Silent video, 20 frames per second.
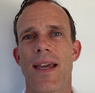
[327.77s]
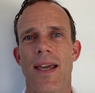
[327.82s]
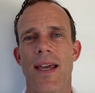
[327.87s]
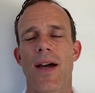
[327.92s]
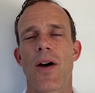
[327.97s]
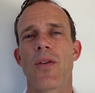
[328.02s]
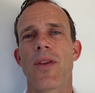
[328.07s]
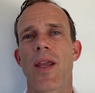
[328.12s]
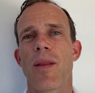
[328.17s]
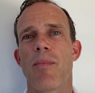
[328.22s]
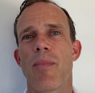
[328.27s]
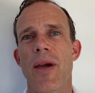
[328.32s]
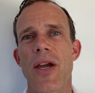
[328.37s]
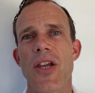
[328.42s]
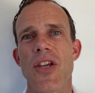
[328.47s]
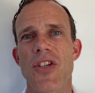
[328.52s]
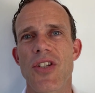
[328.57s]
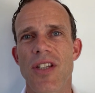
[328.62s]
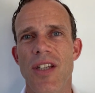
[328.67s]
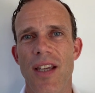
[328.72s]
on that
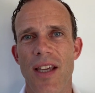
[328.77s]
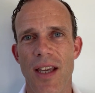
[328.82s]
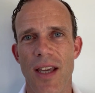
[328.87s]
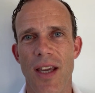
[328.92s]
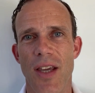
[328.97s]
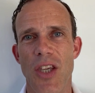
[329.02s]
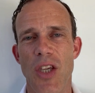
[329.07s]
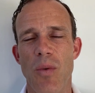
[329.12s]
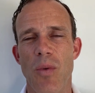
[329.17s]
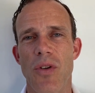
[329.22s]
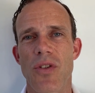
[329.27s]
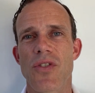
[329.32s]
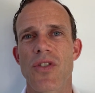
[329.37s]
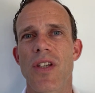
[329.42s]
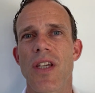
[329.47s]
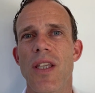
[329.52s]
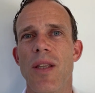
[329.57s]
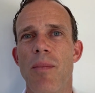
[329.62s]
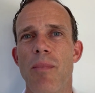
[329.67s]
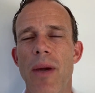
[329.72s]
page you will
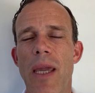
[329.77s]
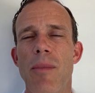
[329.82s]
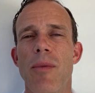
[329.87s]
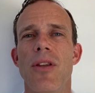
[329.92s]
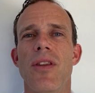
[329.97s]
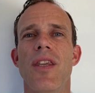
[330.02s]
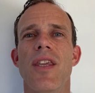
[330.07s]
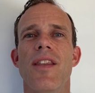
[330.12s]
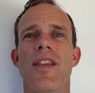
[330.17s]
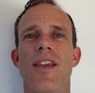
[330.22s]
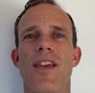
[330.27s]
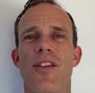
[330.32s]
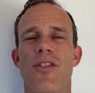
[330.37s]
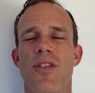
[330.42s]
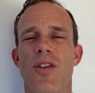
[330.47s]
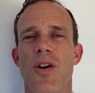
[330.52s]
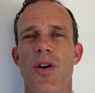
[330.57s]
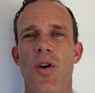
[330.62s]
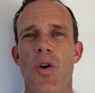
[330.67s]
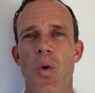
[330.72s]
see the payment details
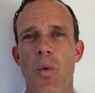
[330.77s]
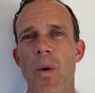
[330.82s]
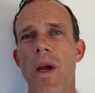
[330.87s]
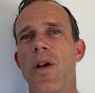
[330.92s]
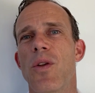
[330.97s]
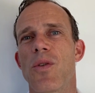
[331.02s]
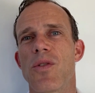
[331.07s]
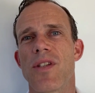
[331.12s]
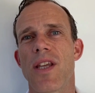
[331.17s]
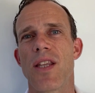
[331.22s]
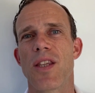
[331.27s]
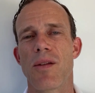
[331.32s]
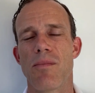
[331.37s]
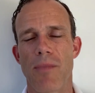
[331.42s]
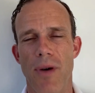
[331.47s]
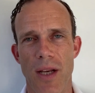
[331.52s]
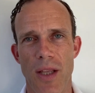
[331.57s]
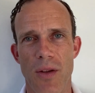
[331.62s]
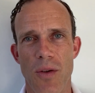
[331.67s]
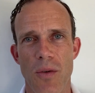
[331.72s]
where to send the
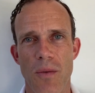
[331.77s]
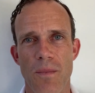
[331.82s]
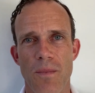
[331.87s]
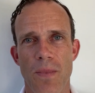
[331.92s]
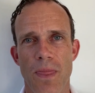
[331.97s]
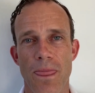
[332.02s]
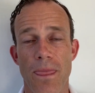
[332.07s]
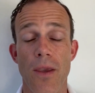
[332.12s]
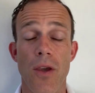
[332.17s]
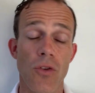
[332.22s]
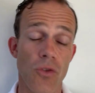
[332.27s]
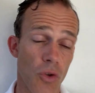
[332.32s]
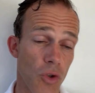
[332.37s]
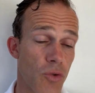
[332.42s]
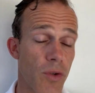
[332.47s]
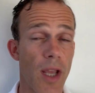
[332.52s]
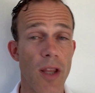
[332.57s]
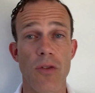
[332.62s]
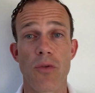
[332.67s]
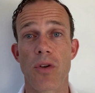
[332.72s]
money to. So
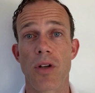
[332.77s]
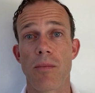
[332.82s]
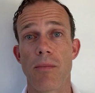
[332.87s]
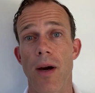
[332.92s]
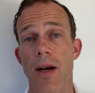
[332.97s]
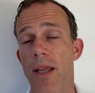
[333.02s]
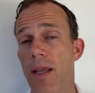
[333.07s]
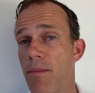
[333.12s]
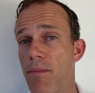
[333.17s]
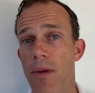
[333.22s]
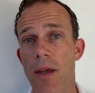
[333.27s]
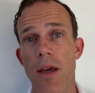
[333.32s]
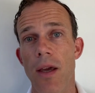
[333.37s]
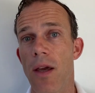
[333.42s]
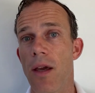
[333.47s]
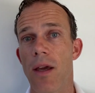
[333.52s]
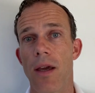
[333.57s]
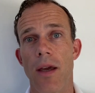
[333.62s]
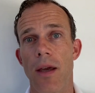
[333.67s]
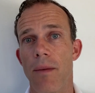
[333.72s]
transfer the money.
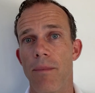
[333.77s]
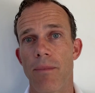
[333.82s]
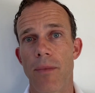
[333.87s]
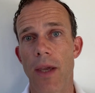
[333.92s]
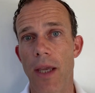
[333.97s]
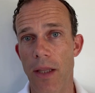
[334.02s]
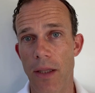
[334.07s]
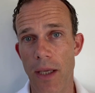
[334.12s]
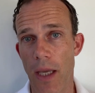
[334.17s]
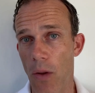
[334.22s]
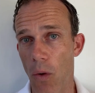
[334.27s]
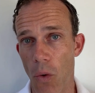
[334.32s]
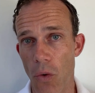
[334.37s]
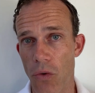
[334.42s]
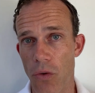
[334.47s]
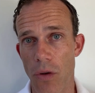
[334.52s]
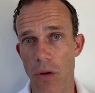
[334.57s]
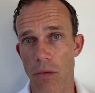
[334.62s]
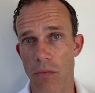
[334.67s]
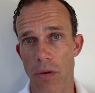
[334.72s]
It can
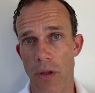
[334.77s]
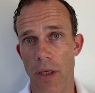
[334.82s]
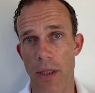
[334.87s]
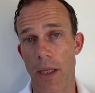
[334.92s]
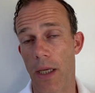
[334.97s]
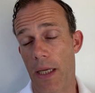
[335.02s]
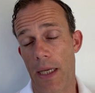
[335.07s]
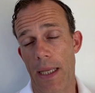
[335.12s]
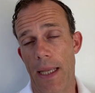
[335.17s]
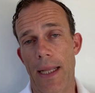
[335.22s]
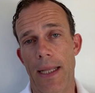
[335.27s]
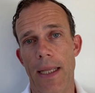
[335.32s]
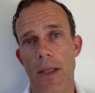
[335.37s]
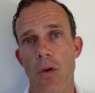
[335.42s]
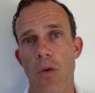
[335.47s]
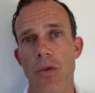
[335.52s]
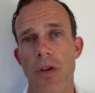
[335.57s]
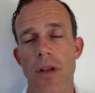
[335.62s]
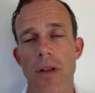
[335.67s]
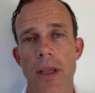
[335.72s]

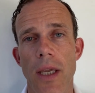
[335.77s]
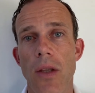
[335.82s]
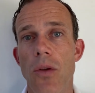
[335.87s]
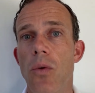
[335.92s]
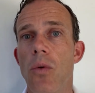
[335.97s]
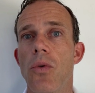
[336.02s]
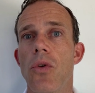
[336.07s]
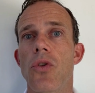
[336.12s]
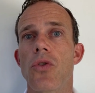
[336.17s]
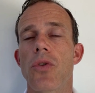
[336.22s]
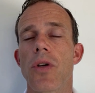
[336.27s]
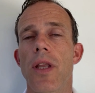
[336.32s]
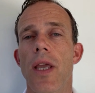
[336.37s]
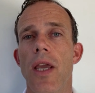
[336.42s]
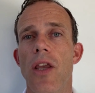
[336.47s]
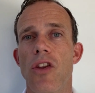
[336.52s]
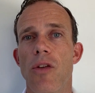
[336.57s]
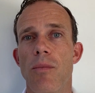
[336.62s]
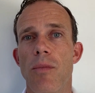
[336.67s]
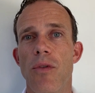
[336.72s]
often take 2 to 3
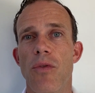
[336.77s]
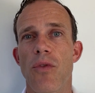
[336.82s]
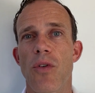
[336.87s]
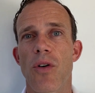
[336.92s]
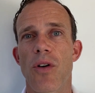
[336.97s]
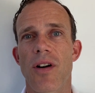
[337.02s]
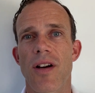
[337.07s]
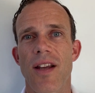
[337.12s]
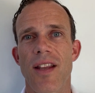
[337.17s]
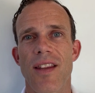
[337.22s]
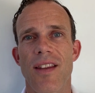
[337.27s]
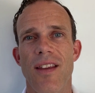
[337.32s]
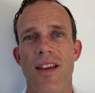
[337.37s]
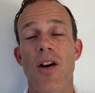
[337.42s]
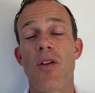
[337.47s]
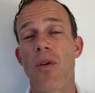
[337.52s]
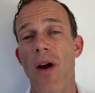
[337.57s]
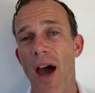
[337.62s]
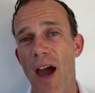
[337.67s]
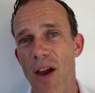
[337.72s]
days before it
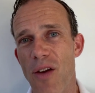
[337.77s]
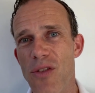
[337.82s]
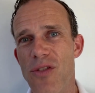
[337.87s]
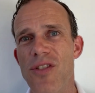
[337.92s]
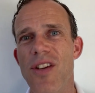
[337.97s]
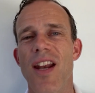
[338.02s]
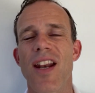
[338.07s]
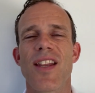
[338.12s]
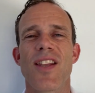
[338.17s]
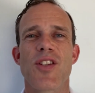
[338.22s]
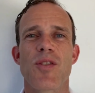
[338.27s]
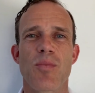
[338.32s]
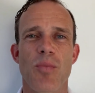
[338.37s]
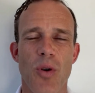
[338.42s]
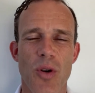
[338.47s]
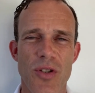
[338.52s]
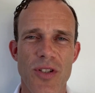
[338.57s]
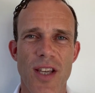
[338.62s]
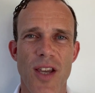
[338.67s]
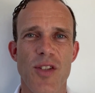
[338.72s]
arrives and it is
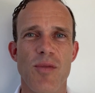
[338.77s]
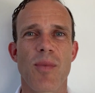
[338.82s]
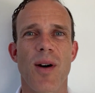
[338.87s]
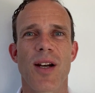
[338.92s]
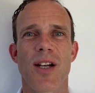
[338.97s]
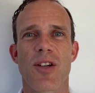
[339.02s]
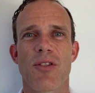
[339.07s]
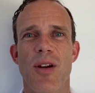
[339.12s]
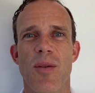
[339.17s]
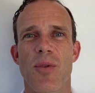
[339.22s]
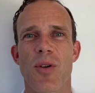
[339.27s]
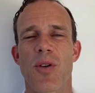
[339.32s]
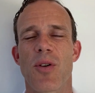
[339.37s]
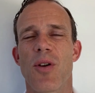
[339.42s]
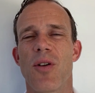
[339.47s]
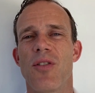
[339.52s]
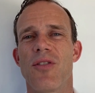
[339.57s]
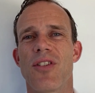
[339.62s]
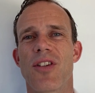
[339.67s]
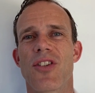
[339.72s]
processed by the
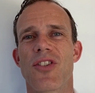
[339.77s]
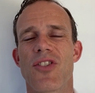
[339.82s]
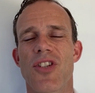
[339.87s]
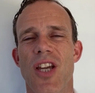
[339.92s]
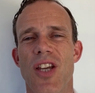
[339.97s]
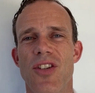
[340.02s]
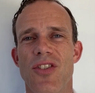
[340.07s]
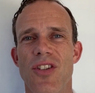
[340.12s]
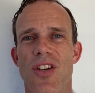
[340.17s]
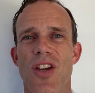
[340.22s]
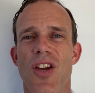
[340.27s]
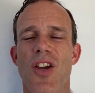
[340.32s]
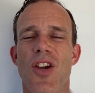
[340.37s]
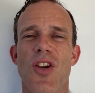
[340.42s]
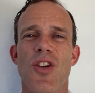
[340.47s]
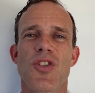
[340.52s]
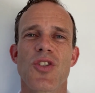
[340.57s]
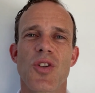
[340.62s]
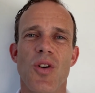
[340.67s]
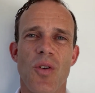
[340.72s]
cryptocurrency exchange.
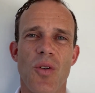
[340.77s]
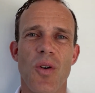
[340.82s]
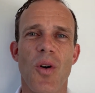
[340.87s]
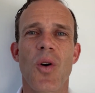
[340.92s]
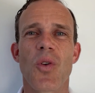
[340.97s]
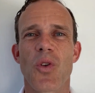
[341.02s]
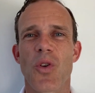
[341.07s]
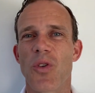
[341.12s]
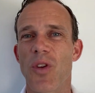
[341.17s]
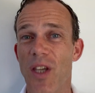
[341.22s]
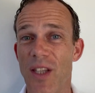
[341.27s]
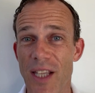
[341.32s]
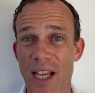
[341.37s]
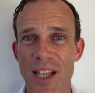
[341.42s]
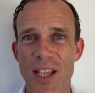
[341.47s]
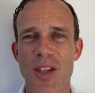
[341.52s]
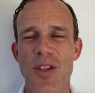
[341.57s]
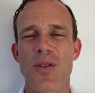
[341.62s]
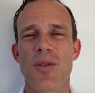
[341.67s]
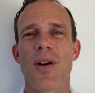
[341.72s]
So also take that
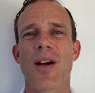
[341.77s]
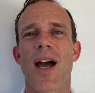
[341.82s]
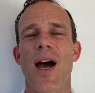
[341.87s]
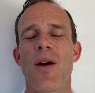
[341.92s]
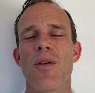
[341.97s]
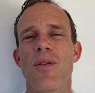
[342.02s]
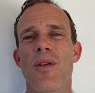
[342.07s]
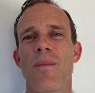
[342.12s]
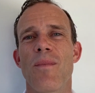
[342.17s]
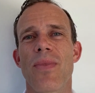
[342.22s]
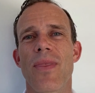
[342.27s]
into account.